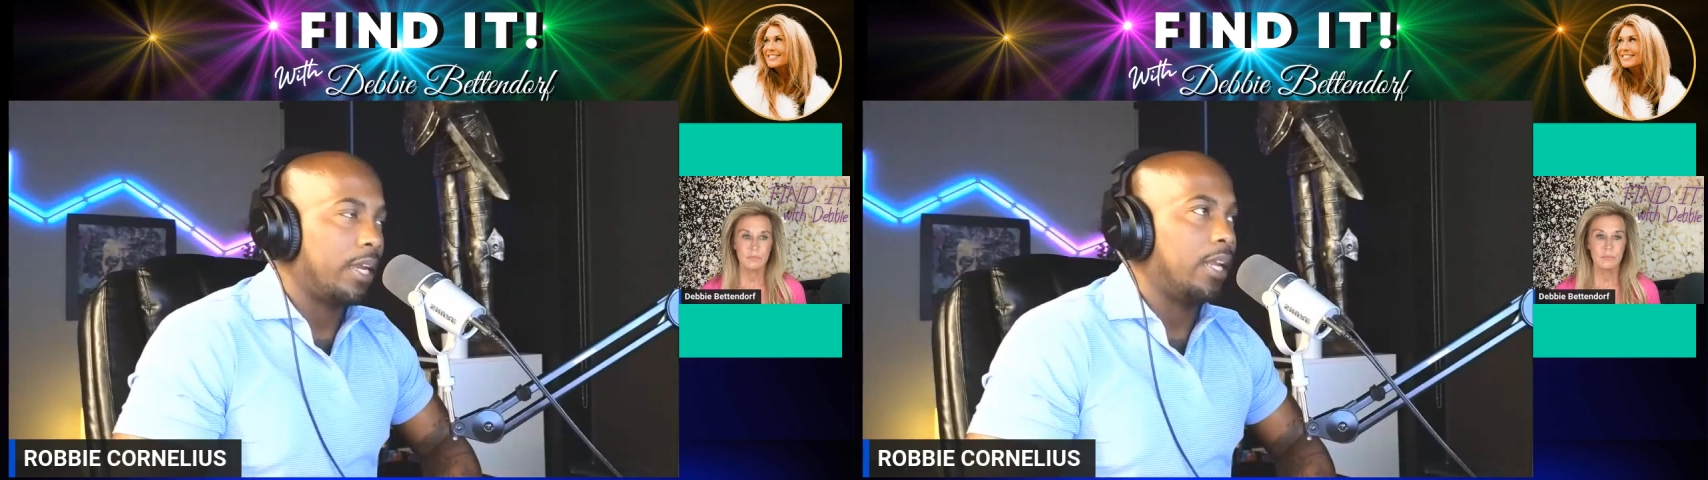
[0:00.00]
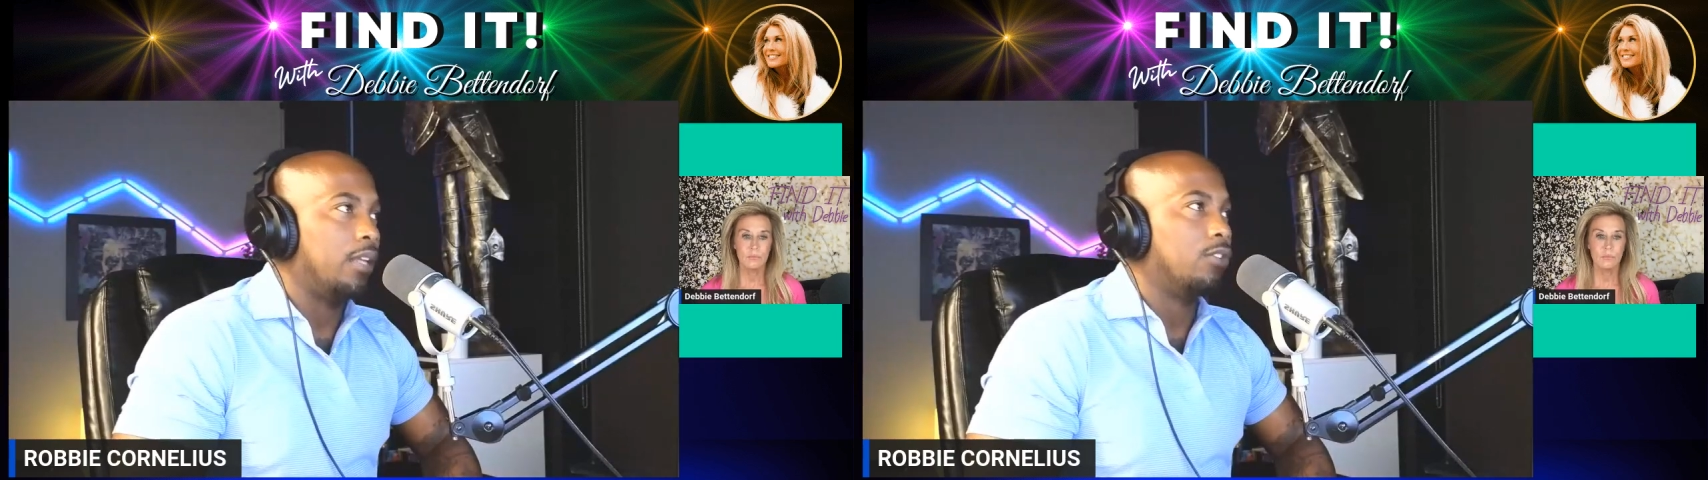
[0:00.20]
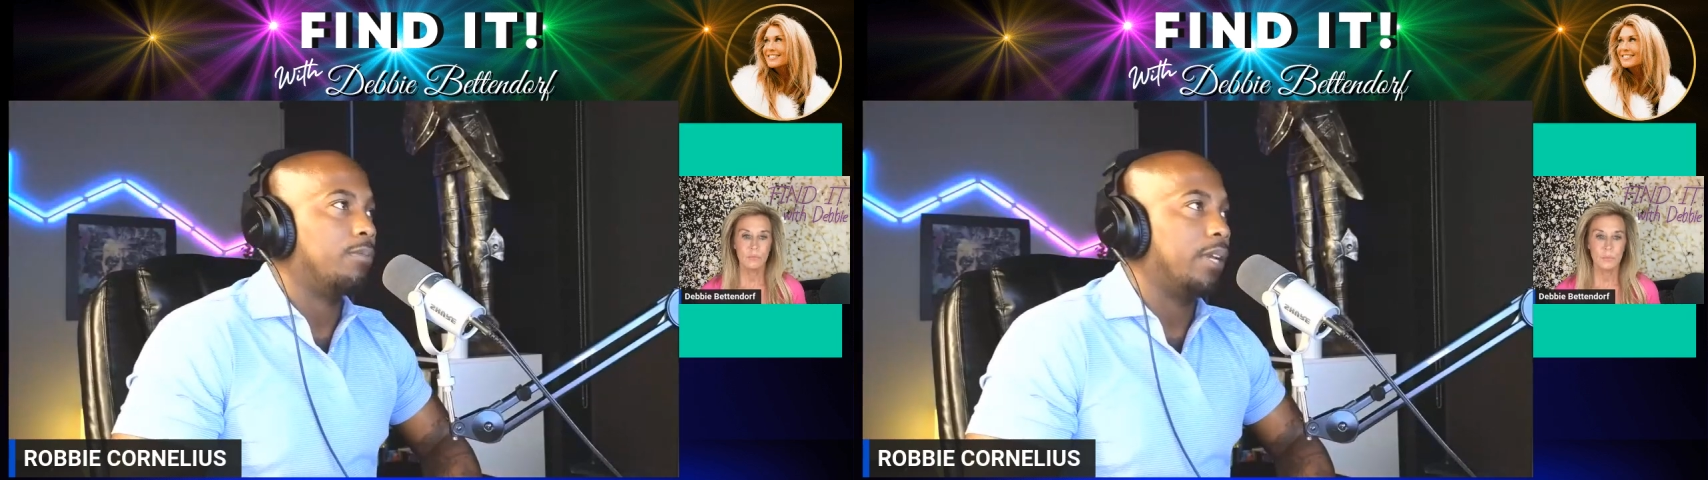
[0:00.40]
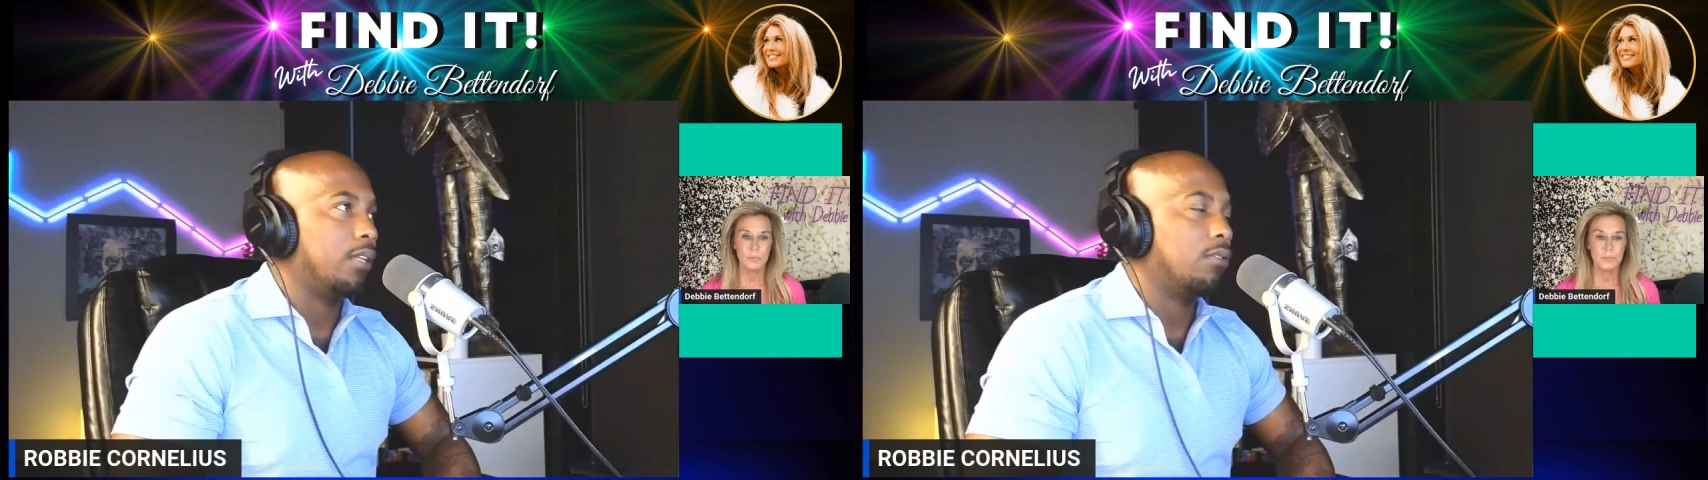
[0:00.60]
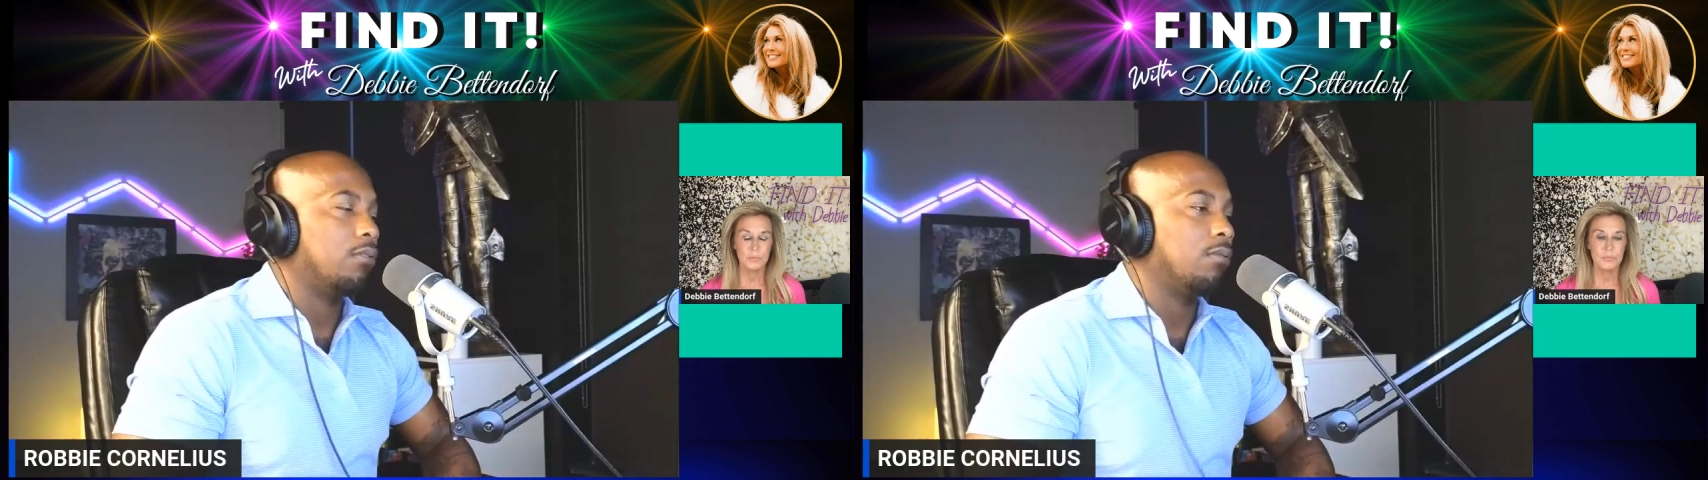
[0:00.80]
and expect
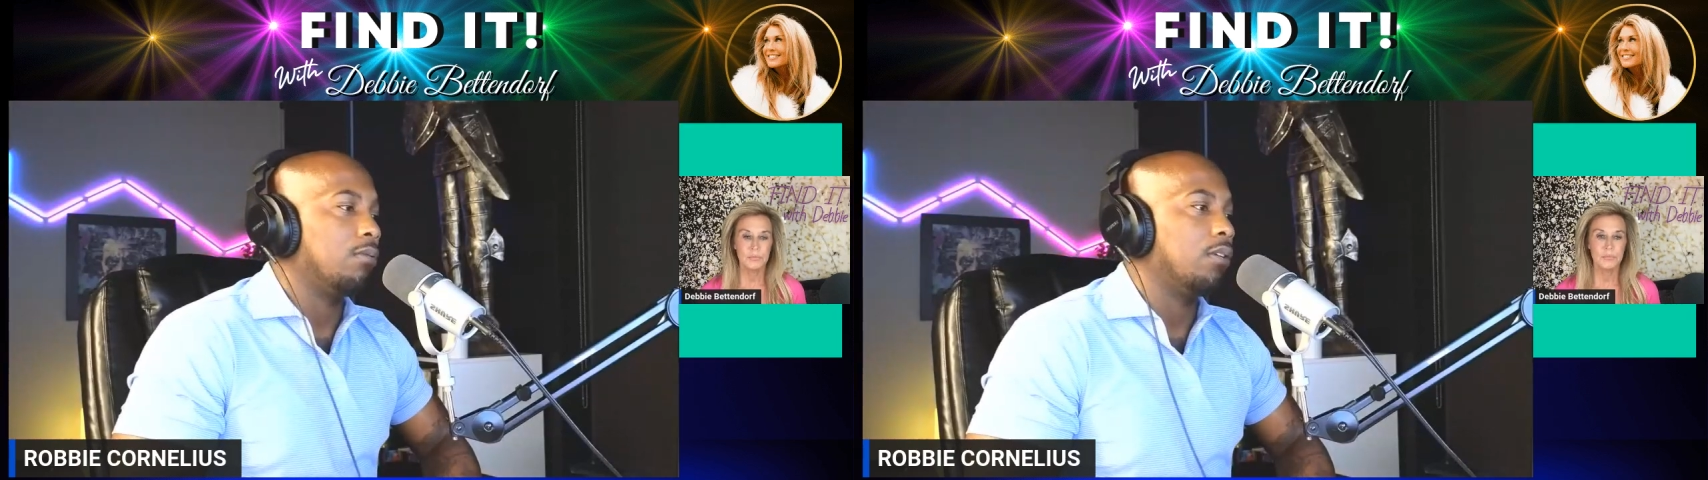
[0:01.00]
to